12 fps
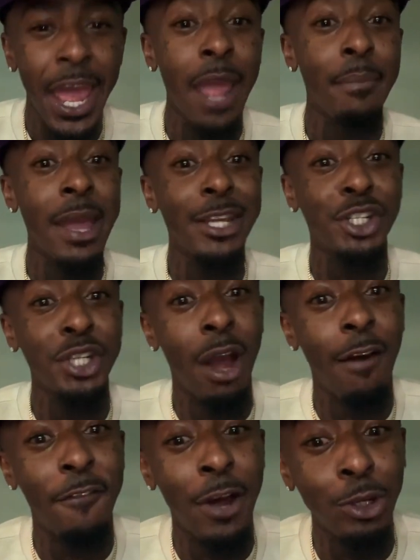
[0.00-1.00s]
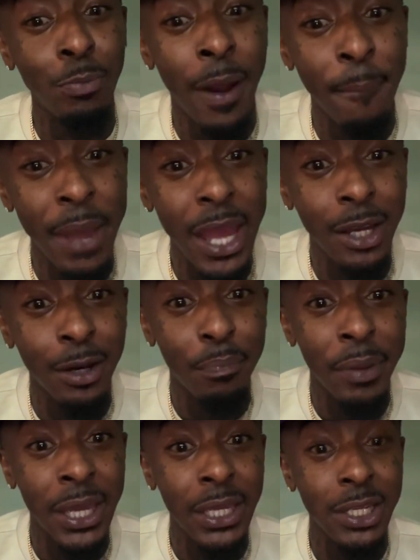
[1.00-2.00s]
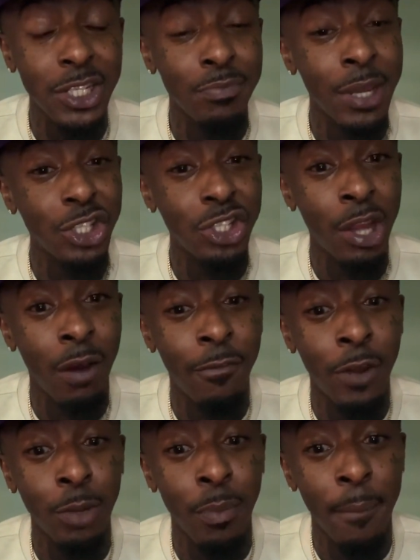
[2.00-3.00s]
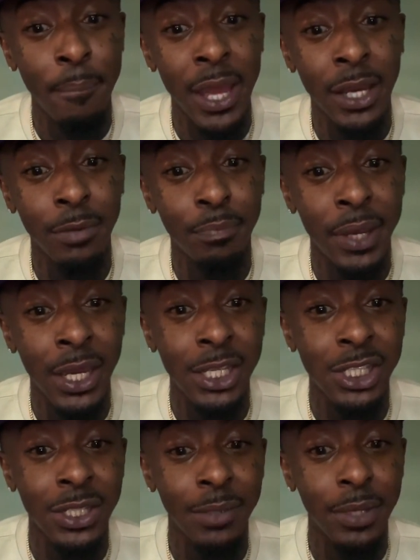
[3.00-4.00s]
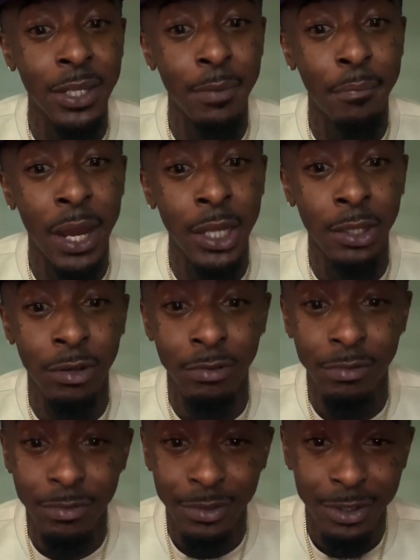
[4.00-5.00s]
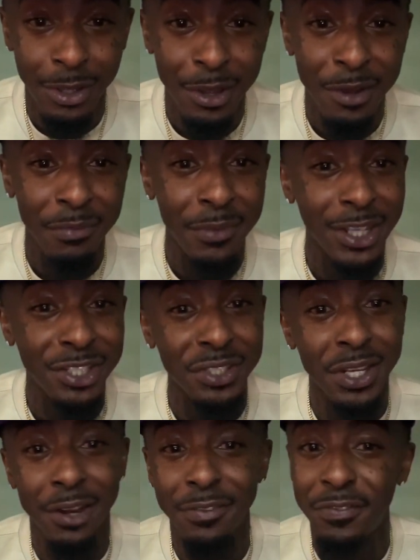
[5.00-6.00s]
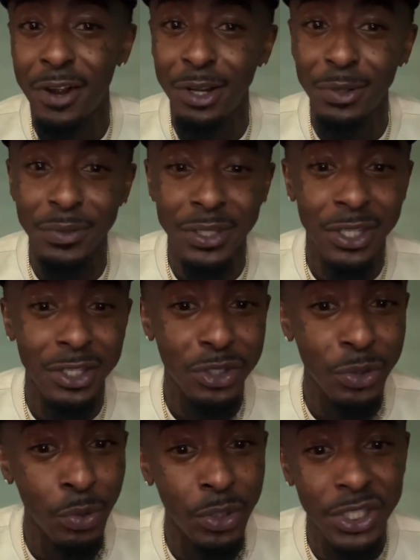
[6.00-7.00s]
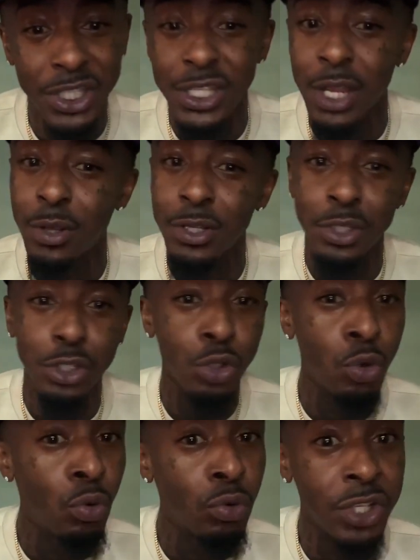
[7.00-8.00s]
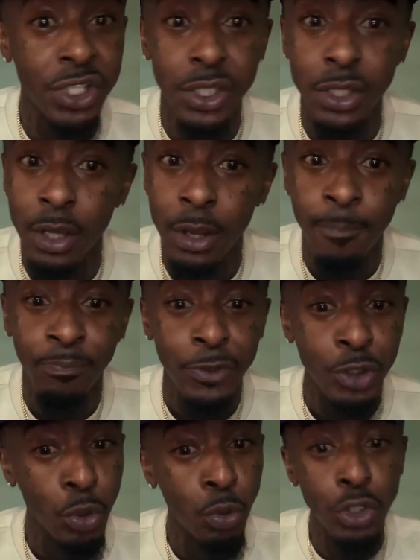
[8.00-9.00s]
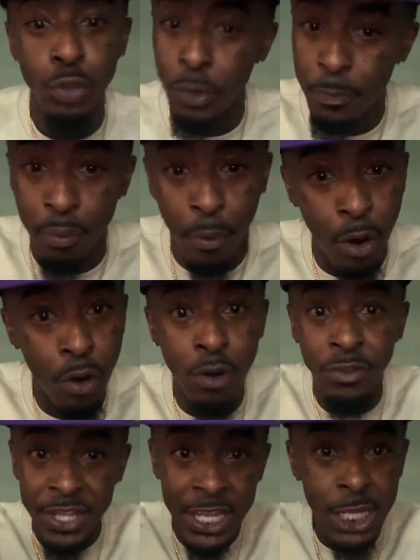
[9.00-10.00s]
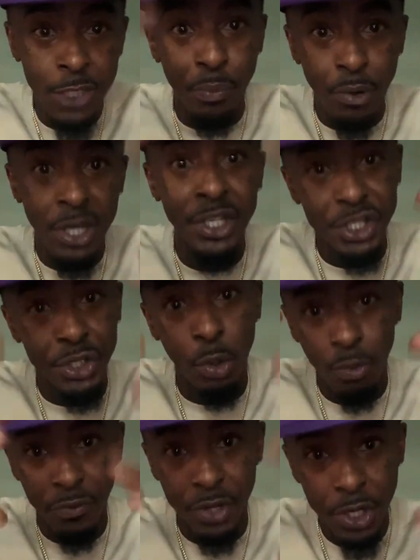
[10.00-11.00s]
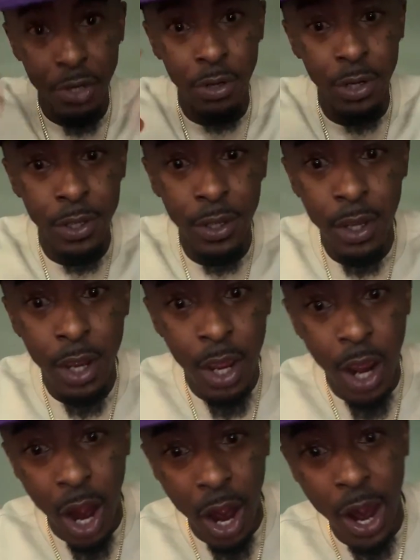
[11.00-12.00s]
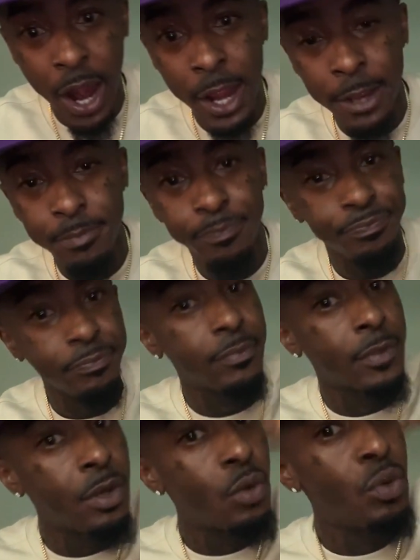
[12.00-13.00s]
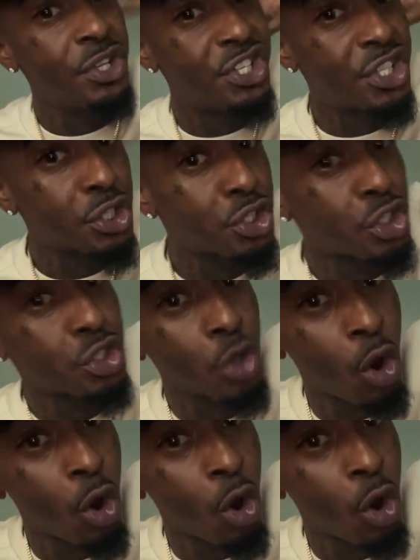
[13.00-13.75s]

Hey, make sure y'all follow my backup page. Make sure y'all follow my backup page in the bio. Make sure y'all follow it, cause soon as we burn these bridges over here, all right, we just